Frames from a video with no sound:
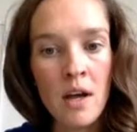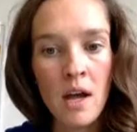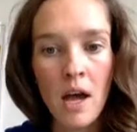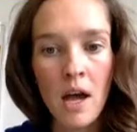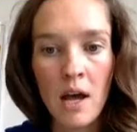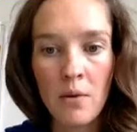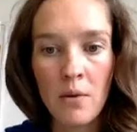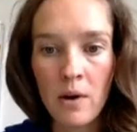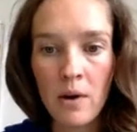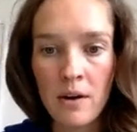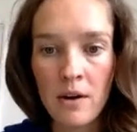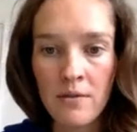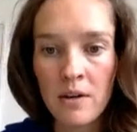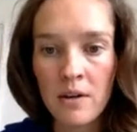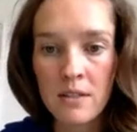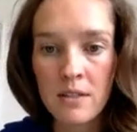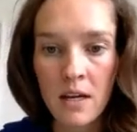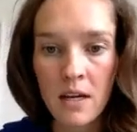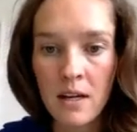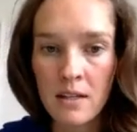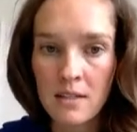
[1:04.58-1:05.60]
and
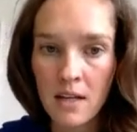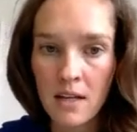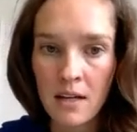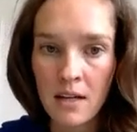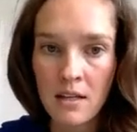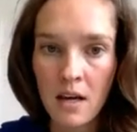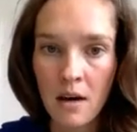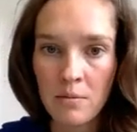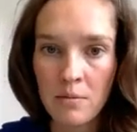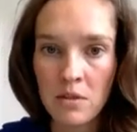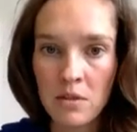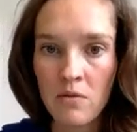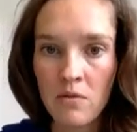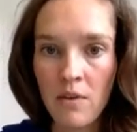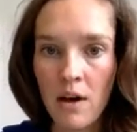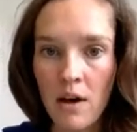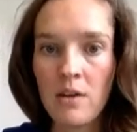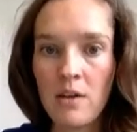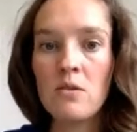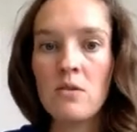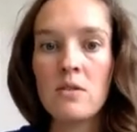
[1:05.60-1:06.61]
whatever's inside the absolute
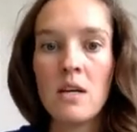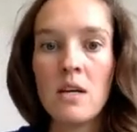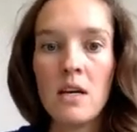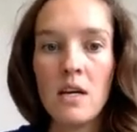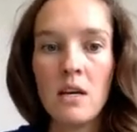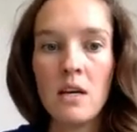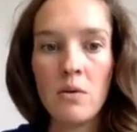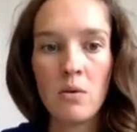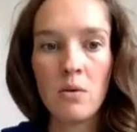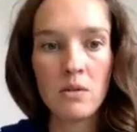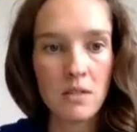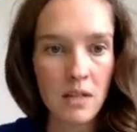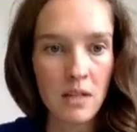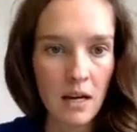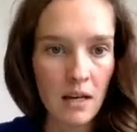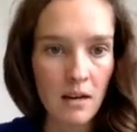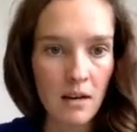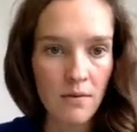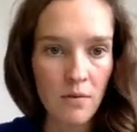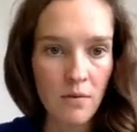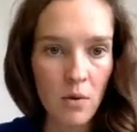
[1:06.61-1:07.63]
values equals
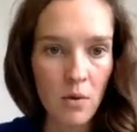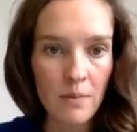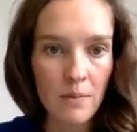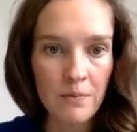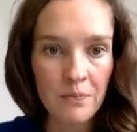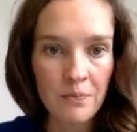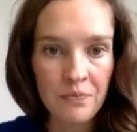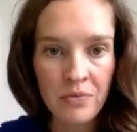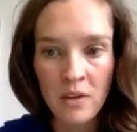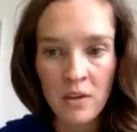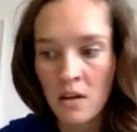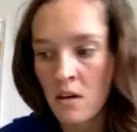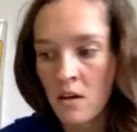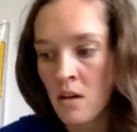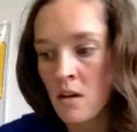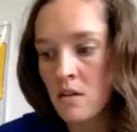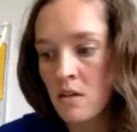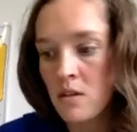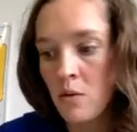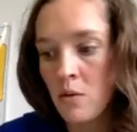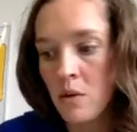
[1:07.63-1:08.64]
-4.
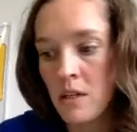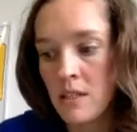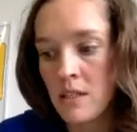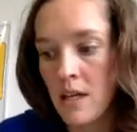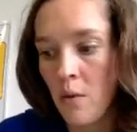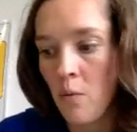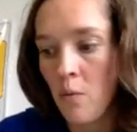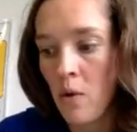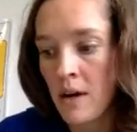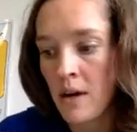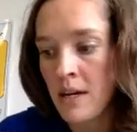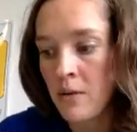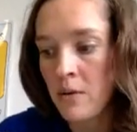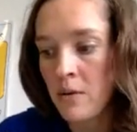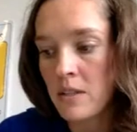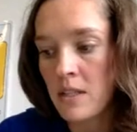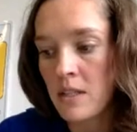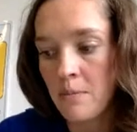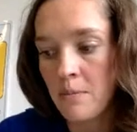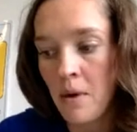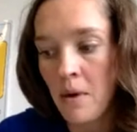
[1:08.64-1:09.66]
So we're going to set one equal
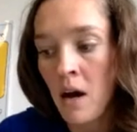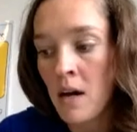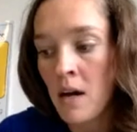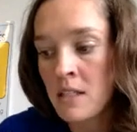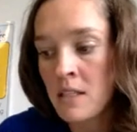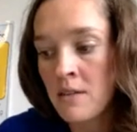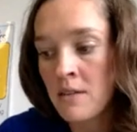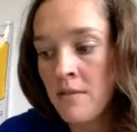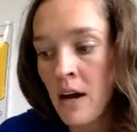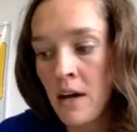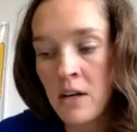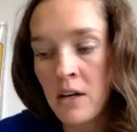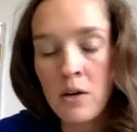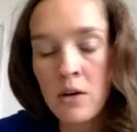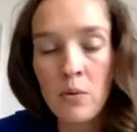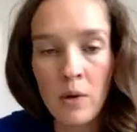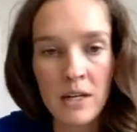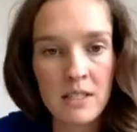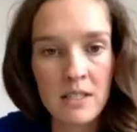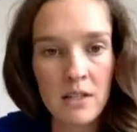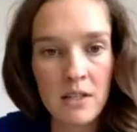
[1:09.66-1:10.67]
to the positive value,
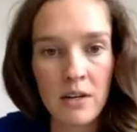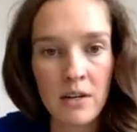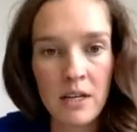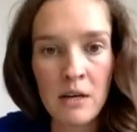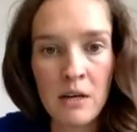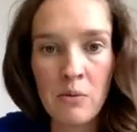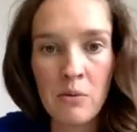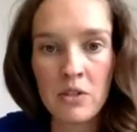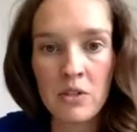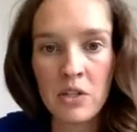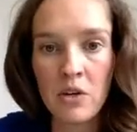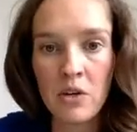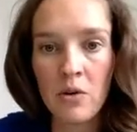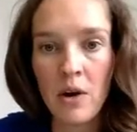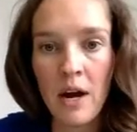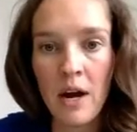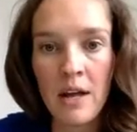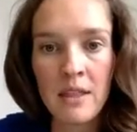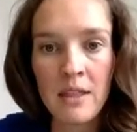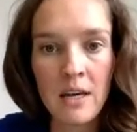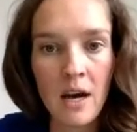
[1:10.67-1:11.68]
what it's already equal to,
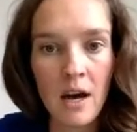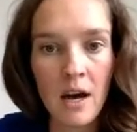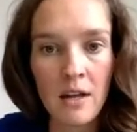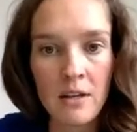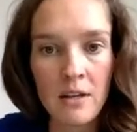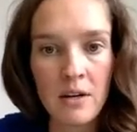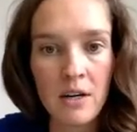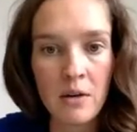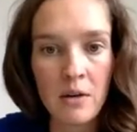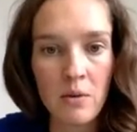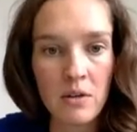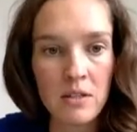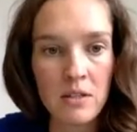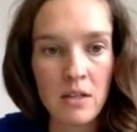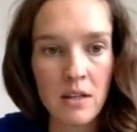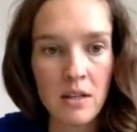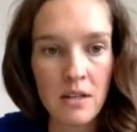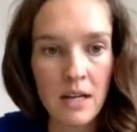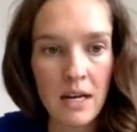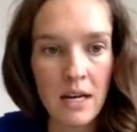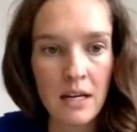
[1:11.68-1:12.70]
and the other equal to
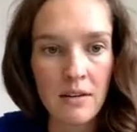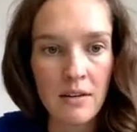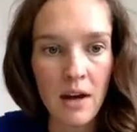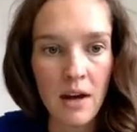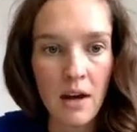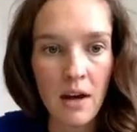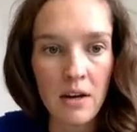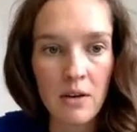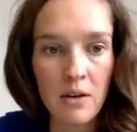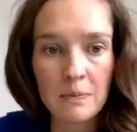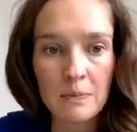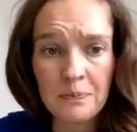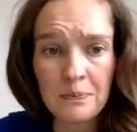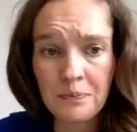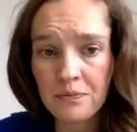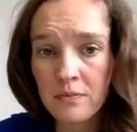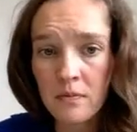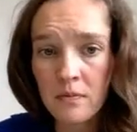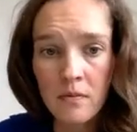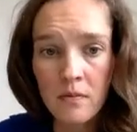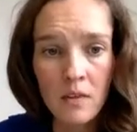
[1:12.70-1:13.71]
the negative value.
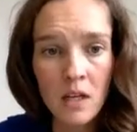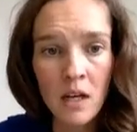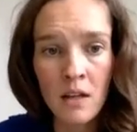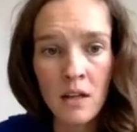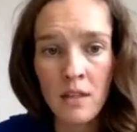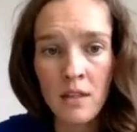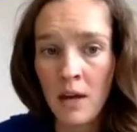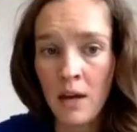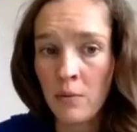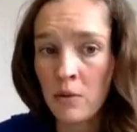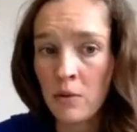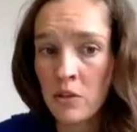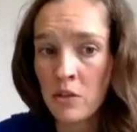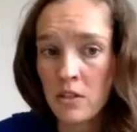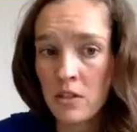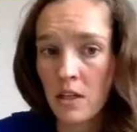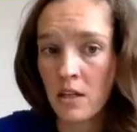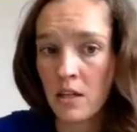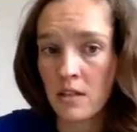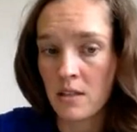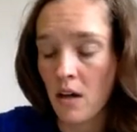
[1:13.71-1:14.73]
Then we're
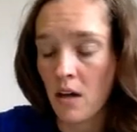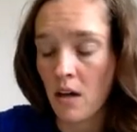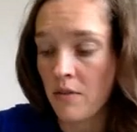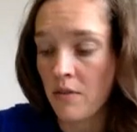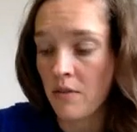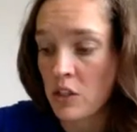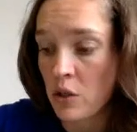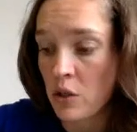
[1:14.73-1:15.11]
just going to solve each